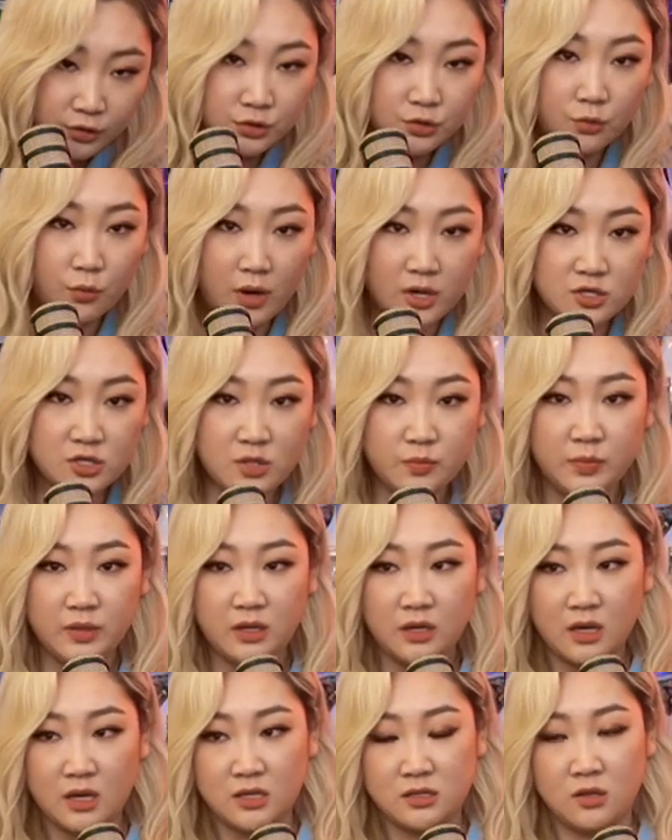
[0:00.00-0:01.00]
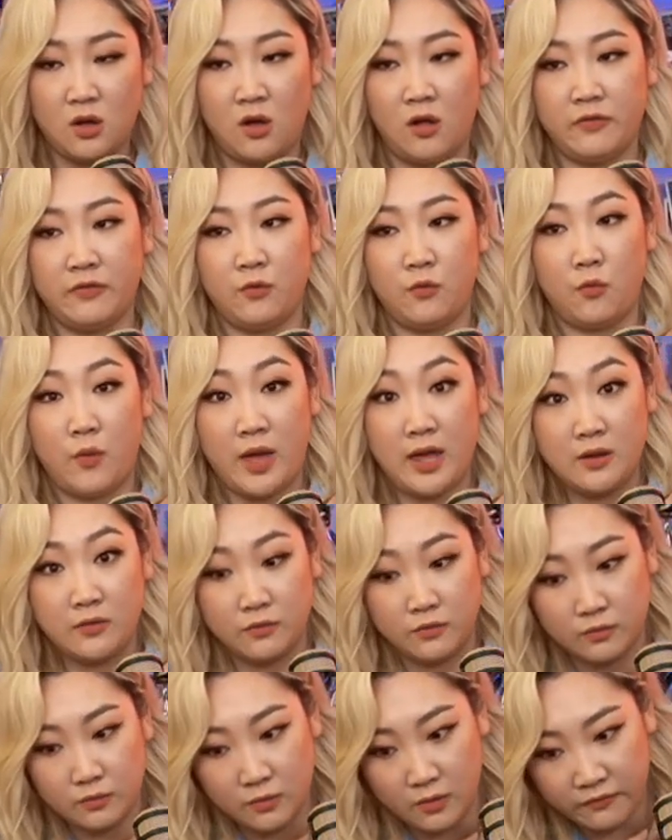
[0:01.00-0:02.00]
to wash it because all the
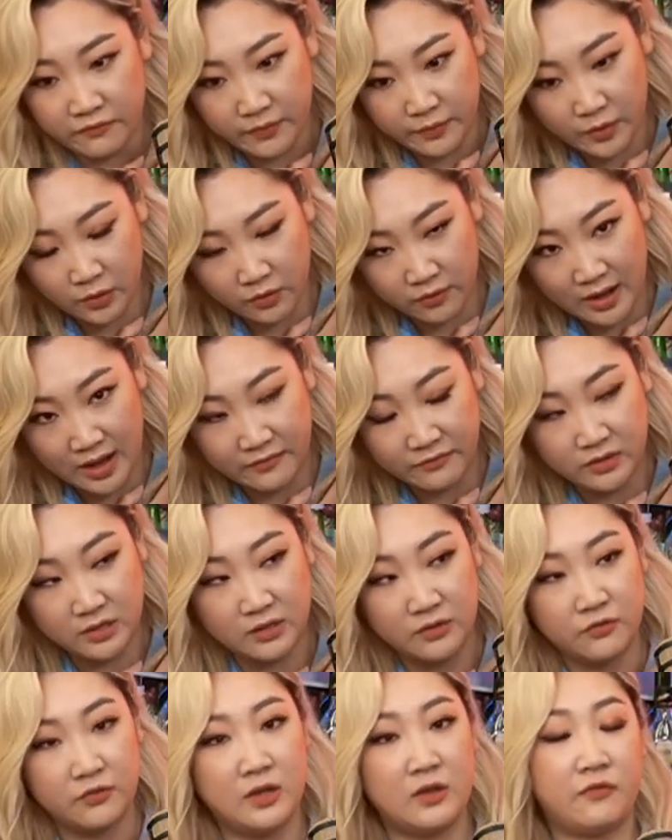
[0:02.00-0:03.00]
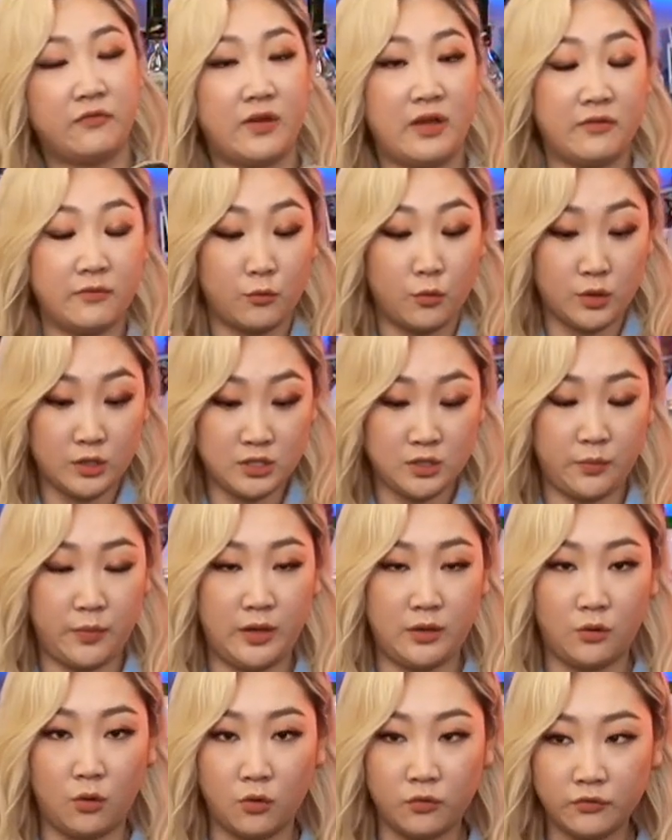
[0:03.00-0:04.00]
weight from the gravity, if I were to
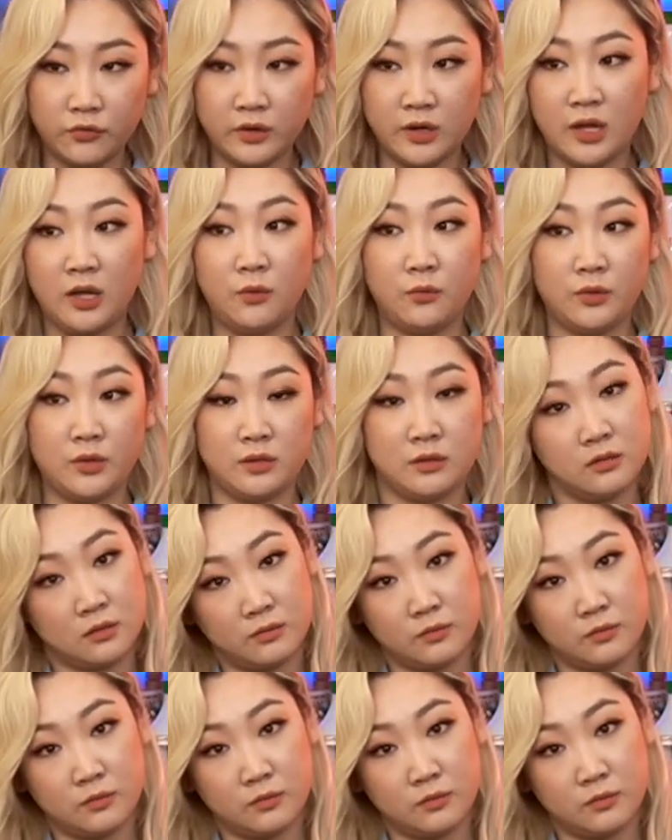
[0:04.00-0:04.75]
bend over, it would